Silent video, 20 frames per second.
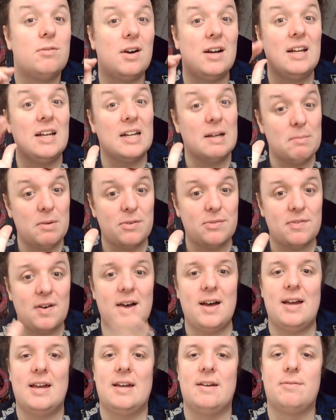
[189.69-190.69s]
Finding number
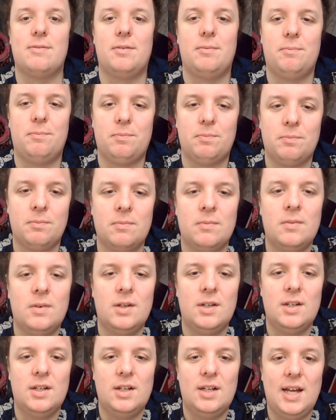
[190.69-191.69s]
five,
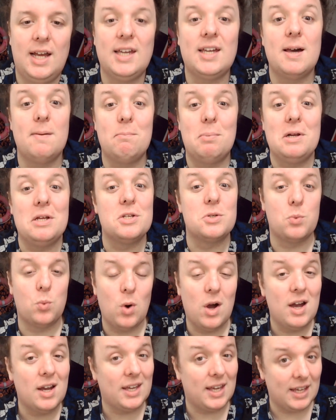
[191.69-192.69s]
a company's
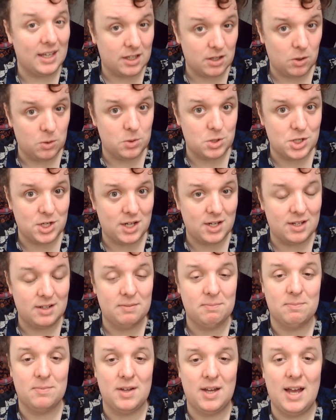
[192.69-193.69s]
working
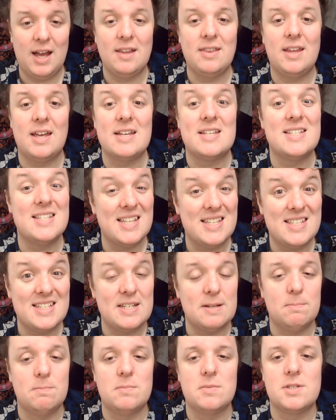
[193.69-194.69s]
culture and their
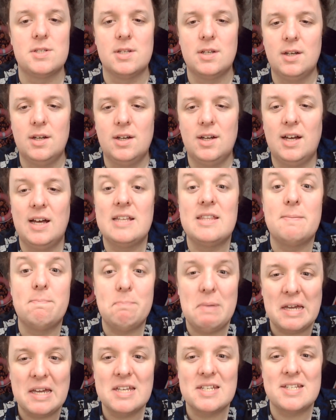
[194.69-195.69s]
systems are
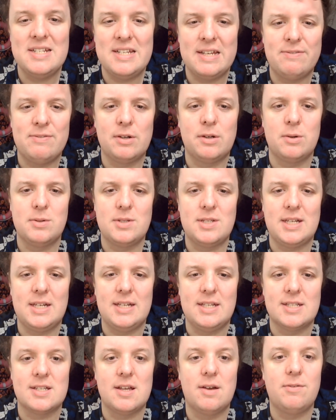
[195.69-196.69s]
the biggest
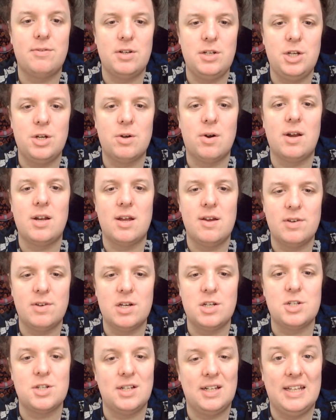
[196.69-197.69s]
difficulties for
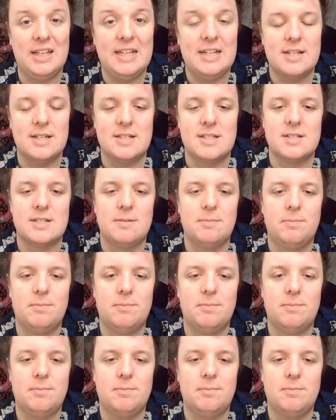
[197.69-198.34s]
neurodivergent leaders.